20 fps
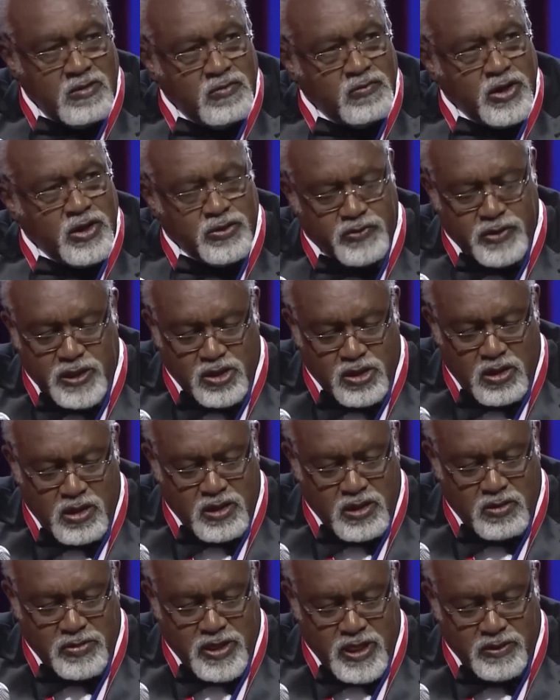Whether we
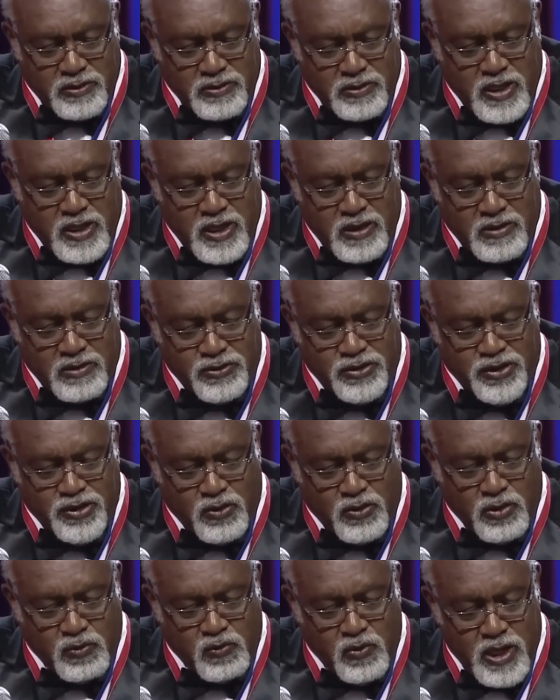talk about health
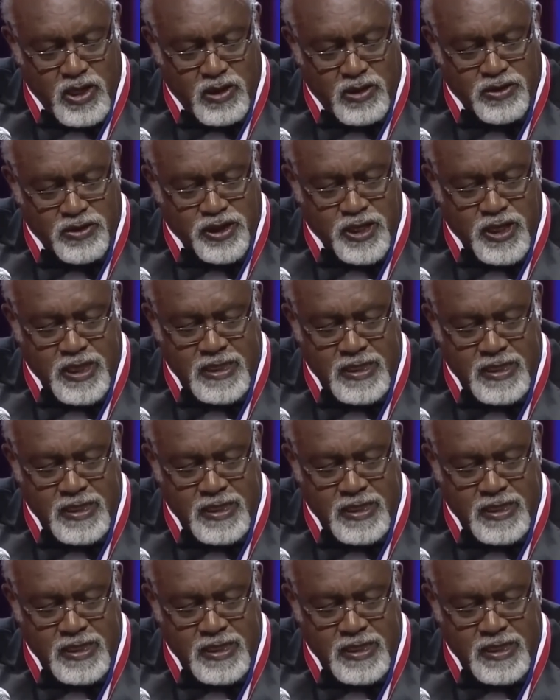or wealth,